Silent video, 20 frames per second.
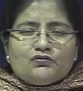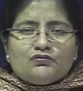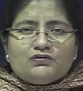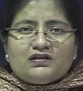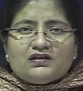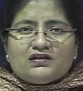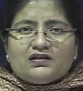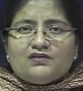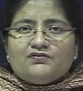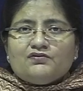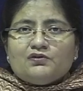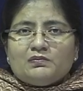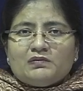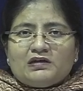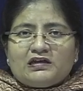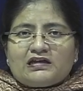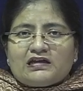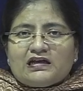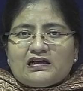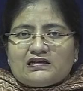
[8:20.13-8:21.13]
data, we
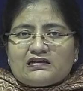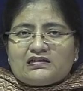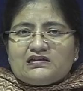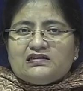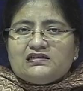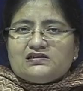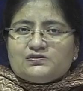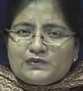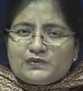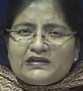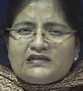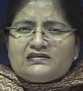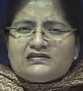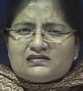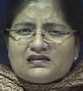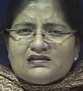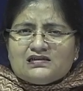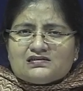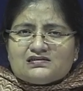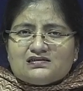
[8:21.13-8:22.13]
make categories. We'll
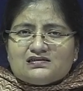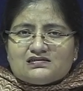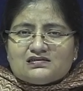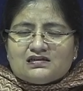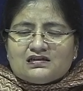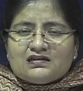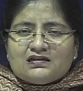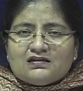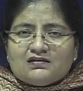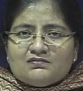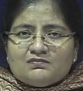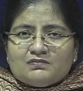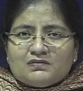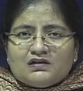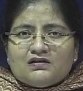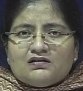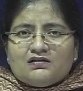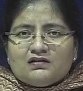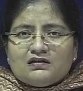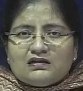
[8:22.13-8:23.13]
discuss this in
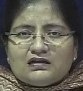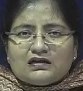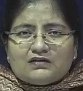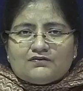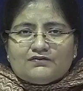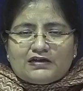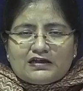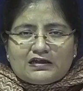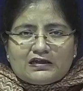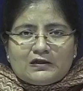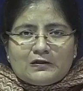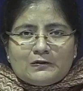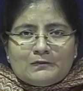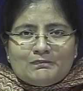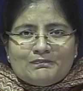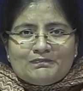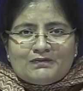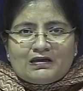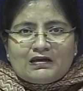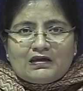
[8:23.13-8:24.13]
a little while.
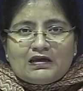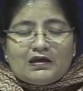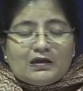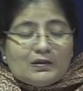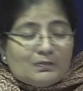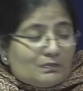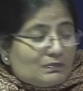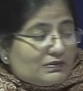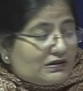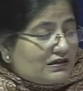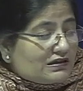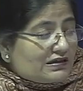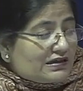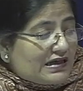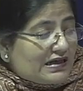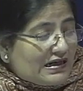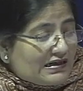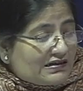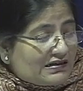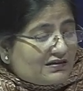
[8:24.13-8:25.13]
The
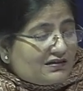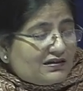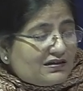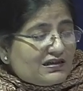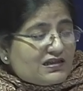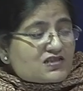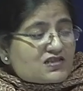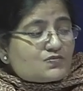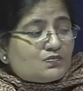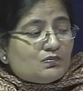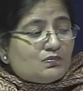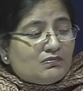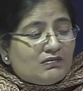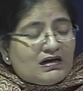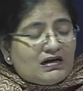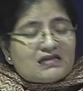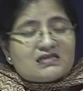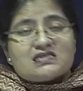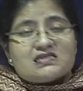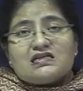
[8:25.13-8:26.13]
categories
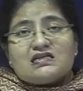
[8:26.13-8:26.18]
must